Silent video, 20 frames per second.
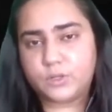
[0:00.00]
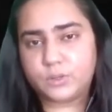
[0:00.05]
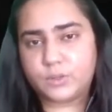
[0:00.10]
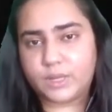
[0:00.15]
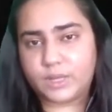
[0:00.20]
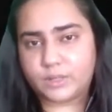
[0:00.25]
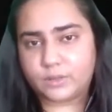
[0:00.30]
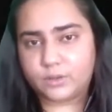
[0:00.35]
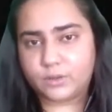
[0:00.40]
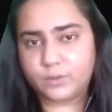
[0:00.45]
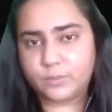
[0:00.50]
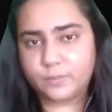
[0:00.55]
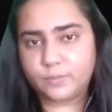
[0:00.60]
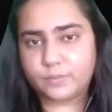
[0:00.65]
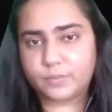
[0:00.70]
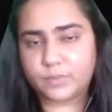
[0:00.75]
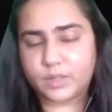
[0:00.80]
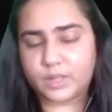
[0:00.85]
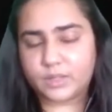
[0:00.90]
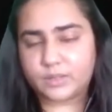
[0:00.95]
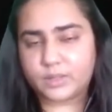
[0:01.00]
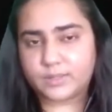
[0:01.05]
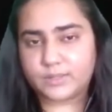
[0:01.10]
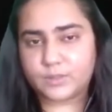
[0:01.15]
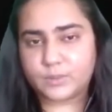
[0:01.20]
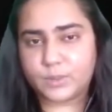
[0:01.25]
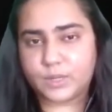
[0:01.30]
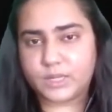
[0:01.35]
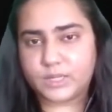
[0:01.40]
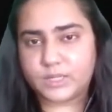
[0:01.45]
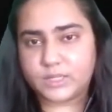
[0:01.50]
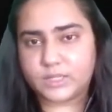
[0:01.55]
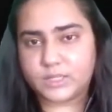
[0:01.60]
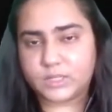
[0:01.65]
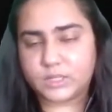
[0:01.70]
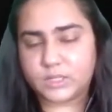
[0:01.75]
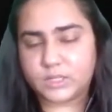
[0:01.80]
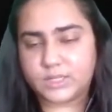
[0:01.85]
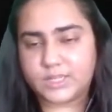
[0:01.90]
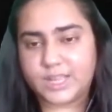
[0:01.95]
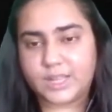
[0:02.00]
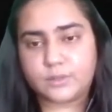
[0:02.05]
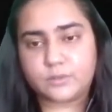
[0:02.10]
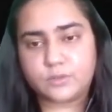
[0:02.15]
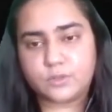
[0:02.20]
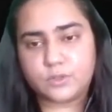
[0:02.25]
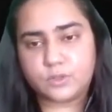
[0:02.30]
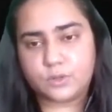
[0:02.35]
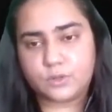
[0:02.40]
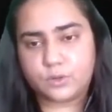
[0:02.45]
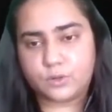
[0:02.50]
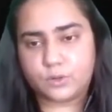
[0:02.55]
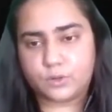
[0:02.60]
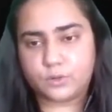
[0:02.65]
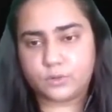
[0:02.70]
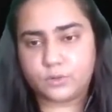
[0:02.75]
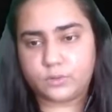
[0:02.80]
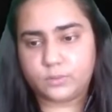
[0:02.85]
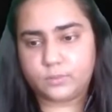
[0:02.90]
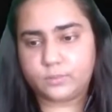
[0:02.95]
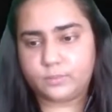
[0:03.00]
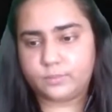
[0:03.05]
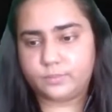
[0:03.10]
together, and that's why it is a dense kernel.